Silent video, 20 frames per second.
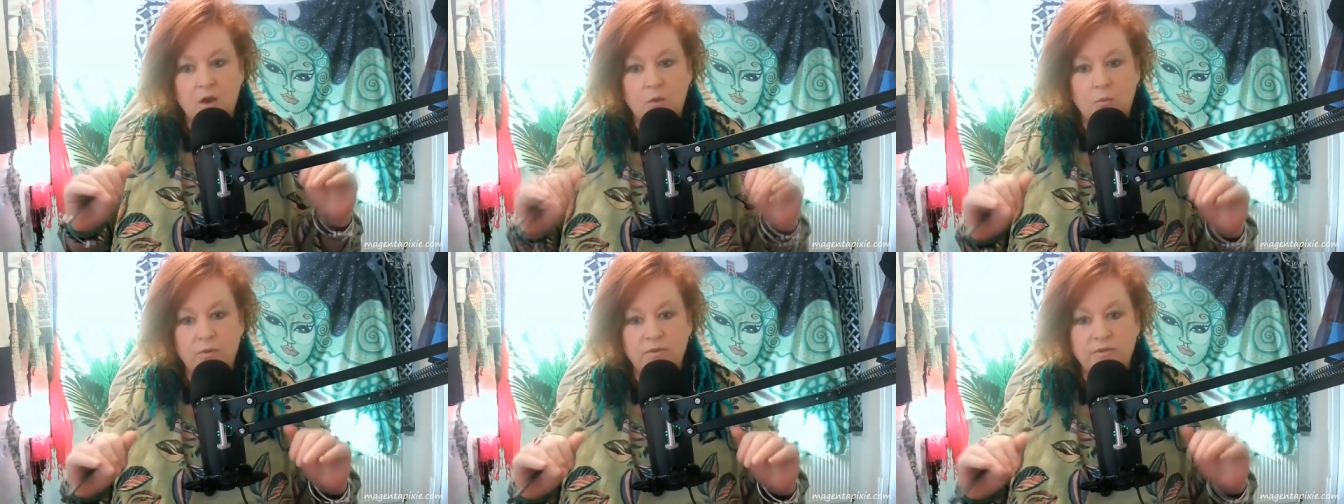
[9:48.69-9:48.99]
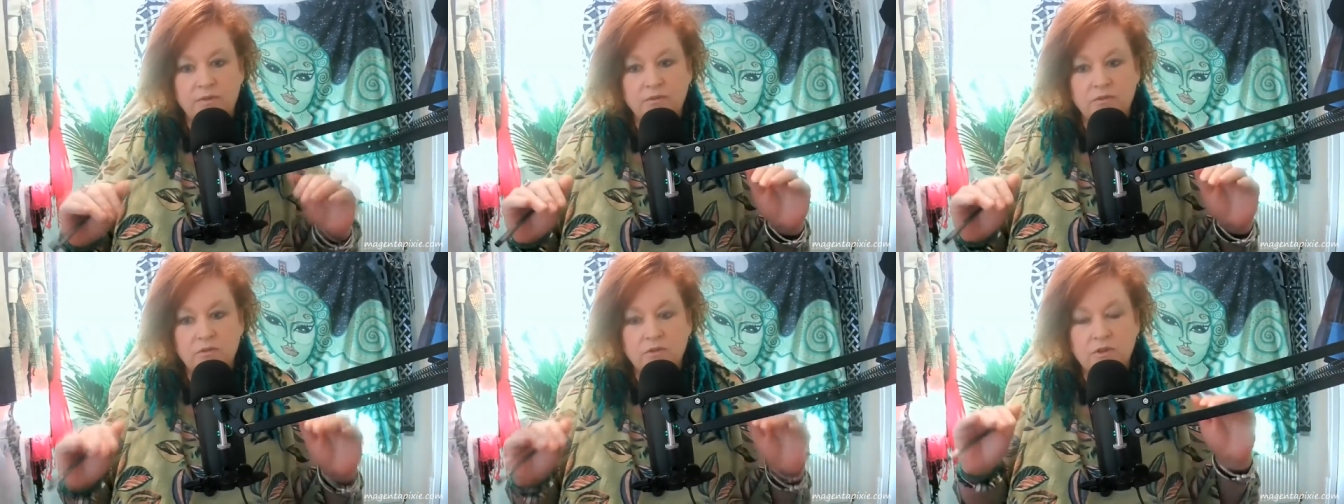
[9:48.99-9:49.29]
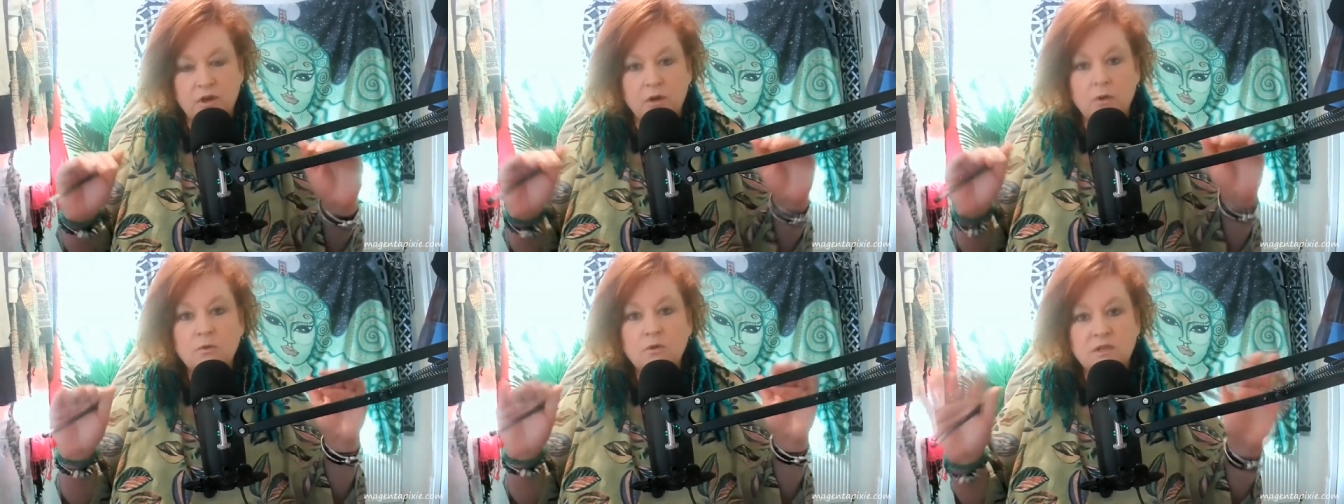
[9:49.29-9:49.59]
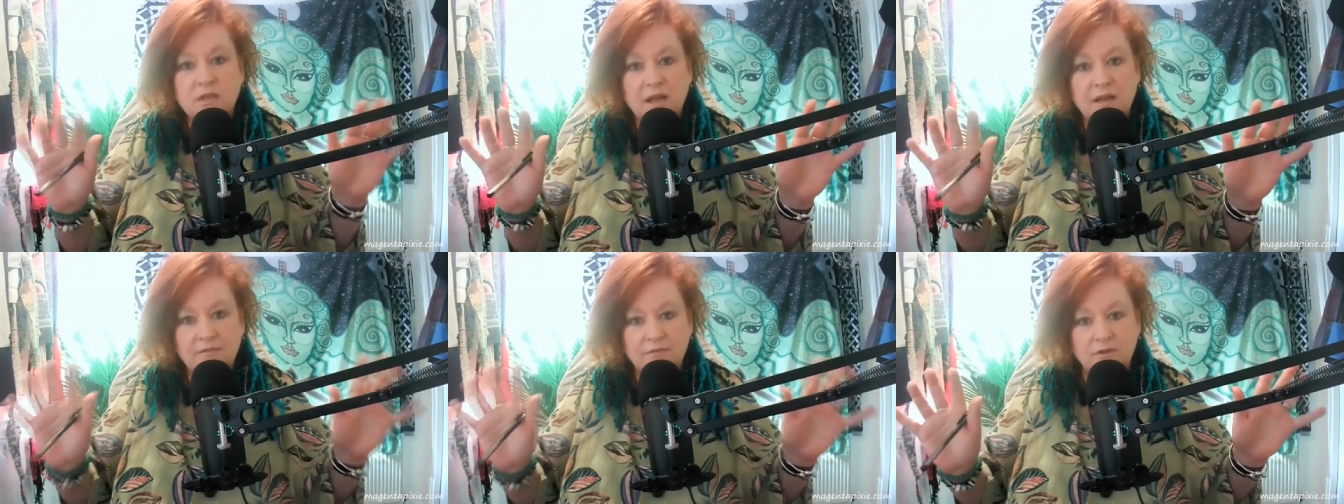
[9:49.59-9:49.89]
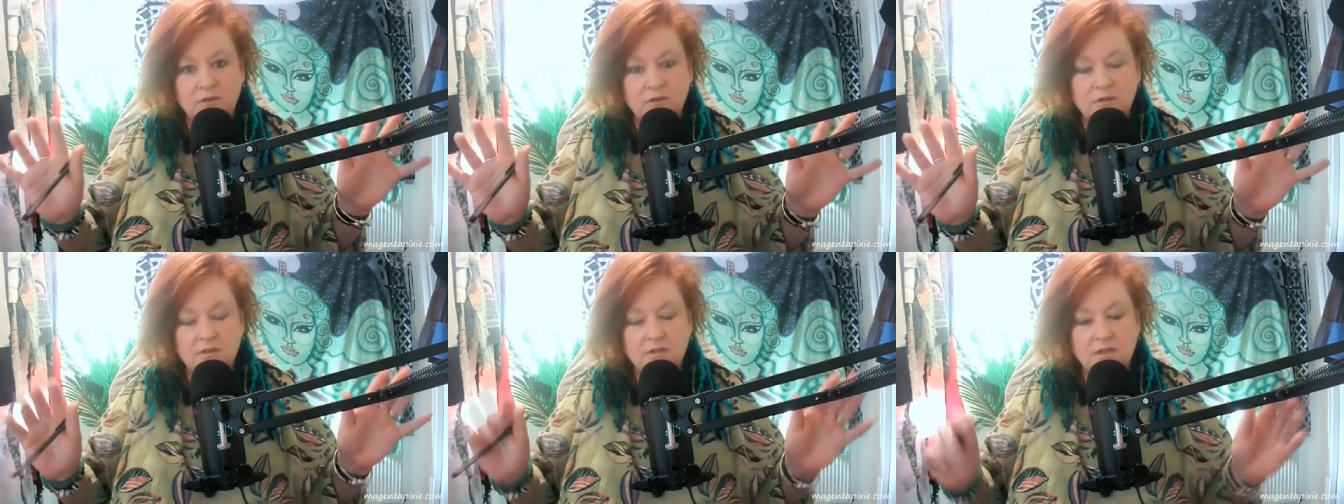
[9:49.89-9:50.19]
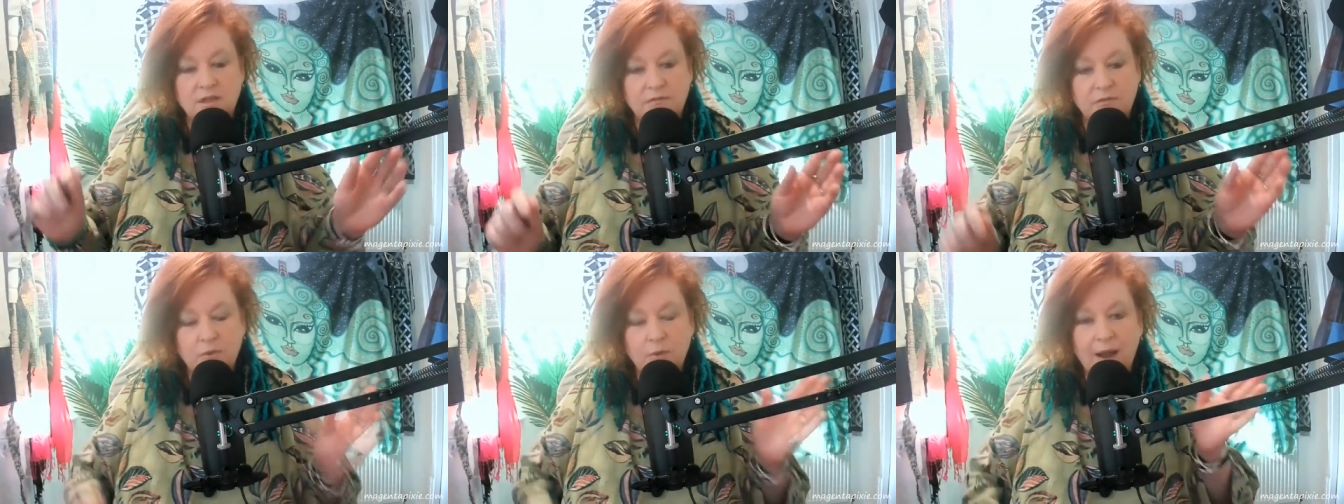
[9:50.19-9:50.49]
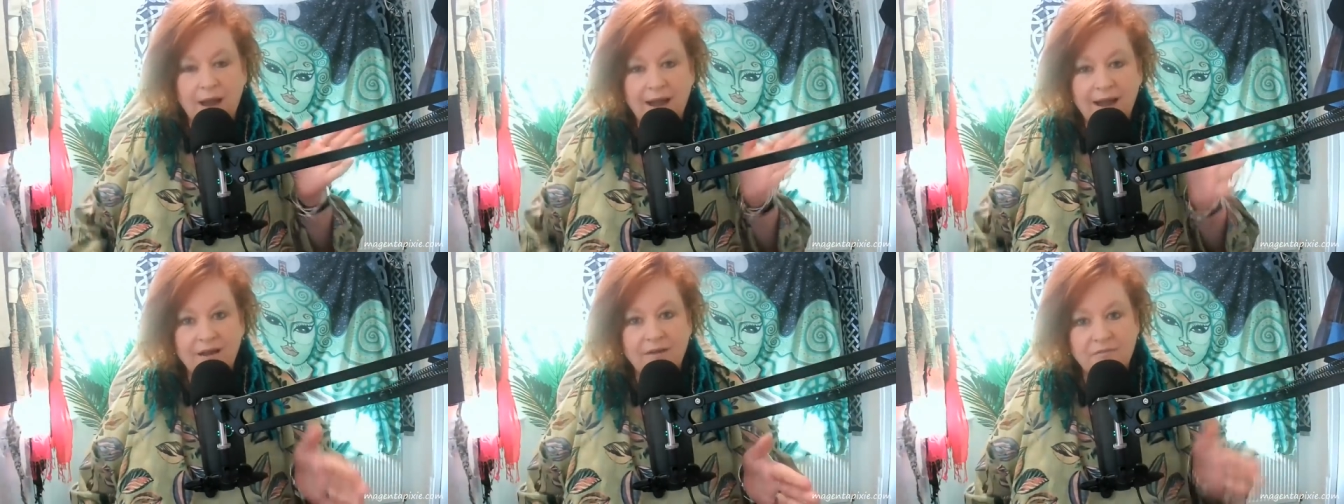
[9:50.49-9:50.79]
within those levels if you
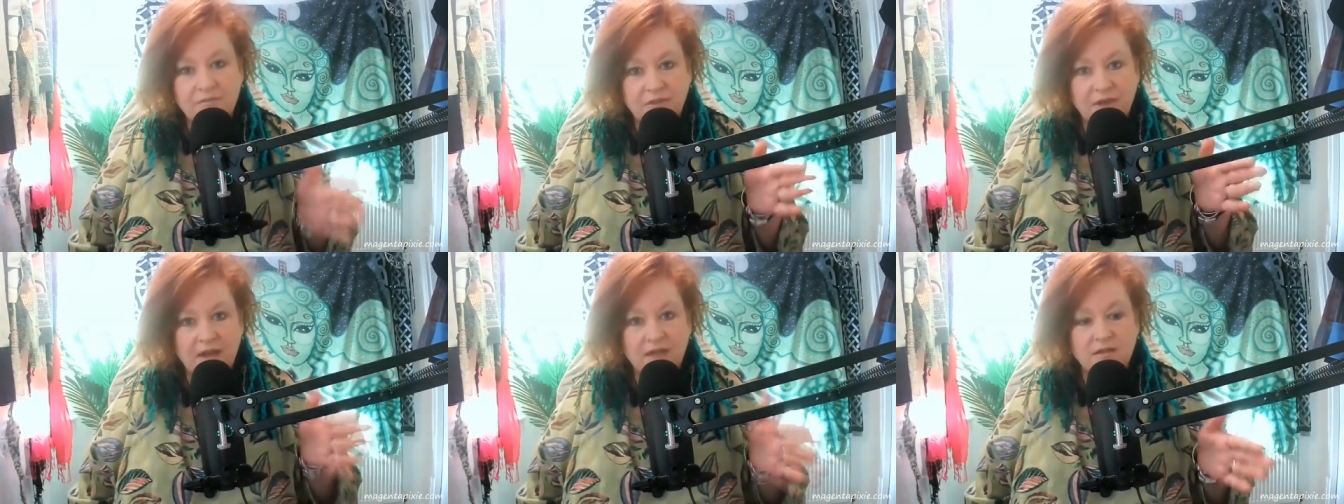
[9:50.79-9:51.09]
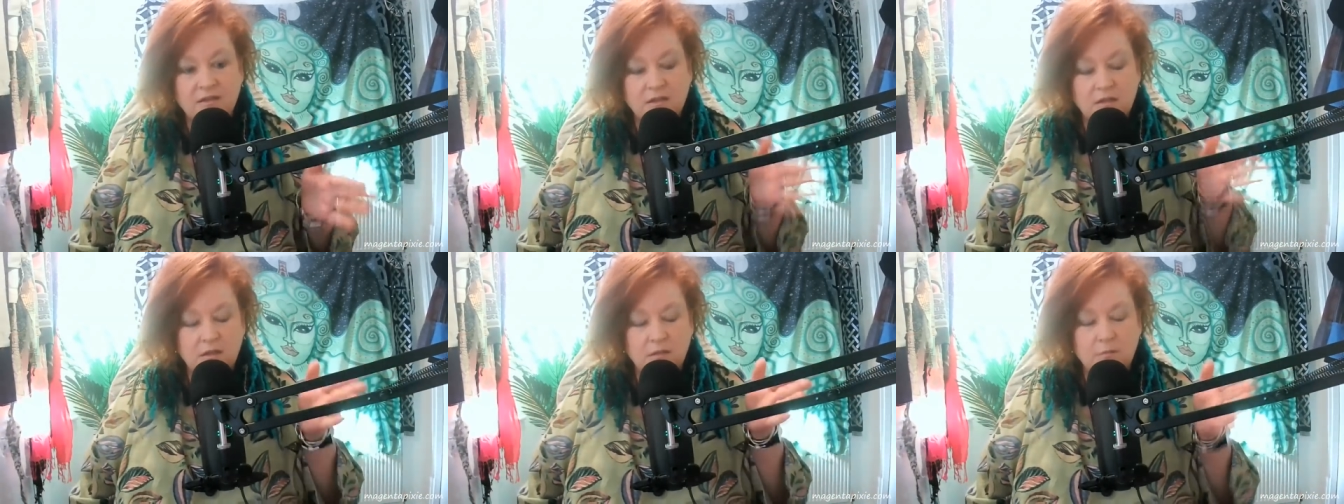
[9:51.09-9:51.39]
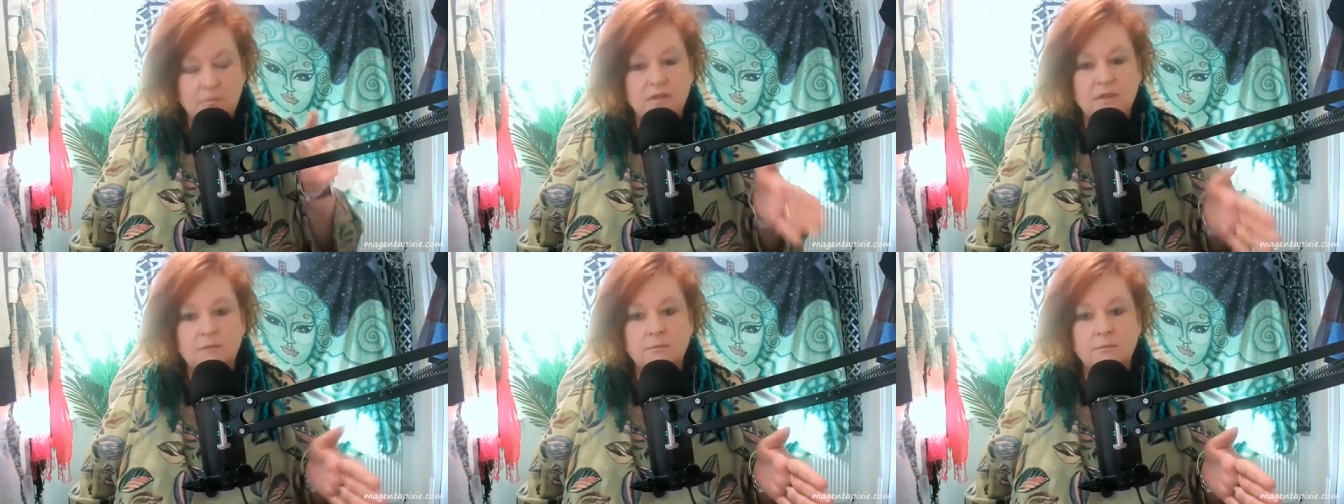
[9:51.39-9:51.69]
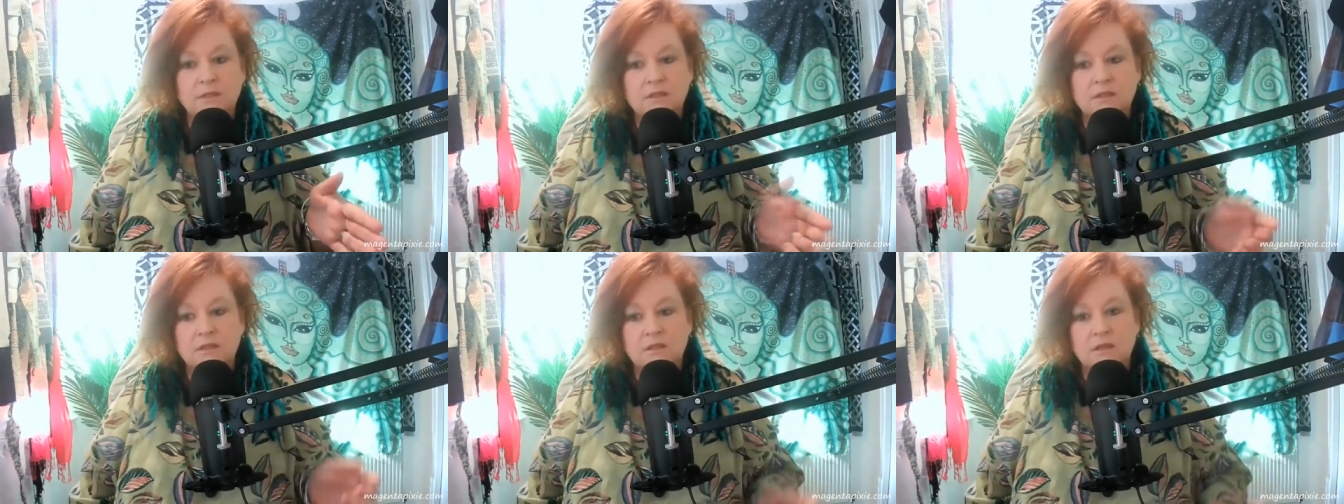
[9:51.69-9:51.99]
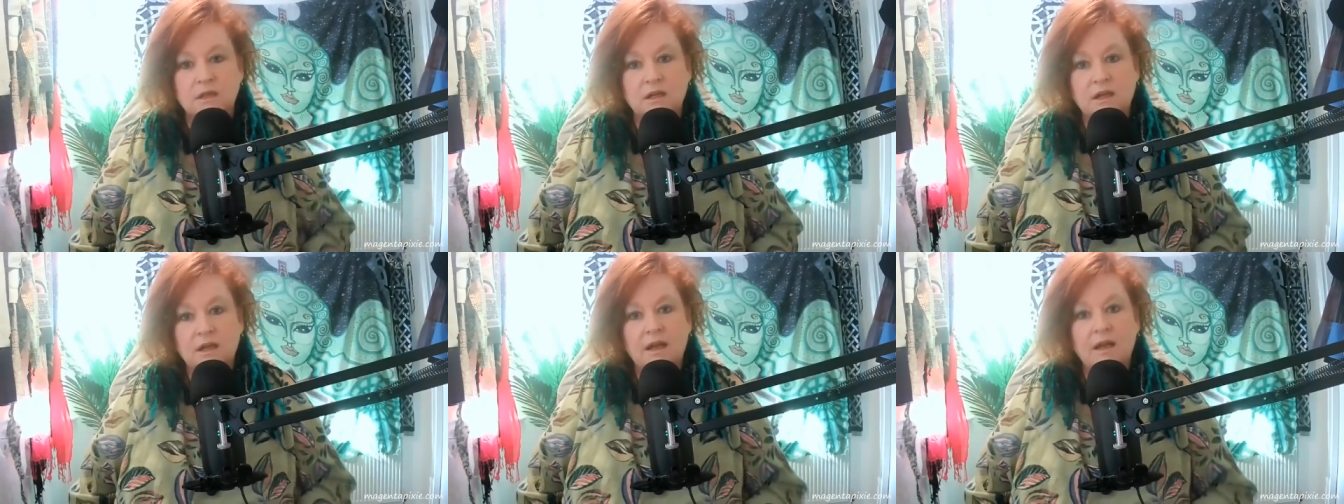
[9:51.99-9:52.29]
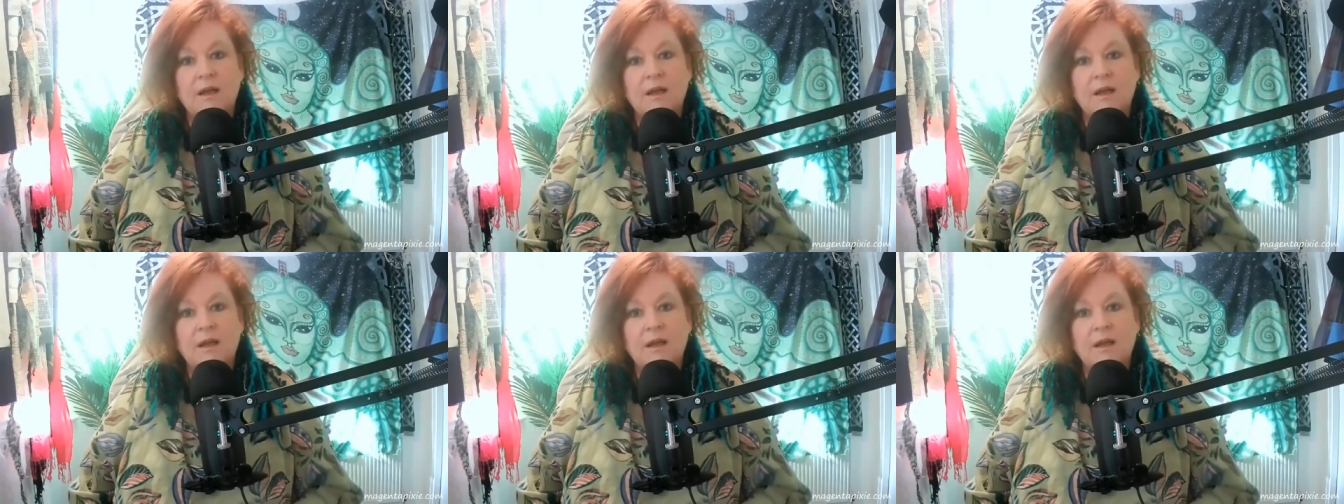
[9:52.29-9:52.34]
have that commitment.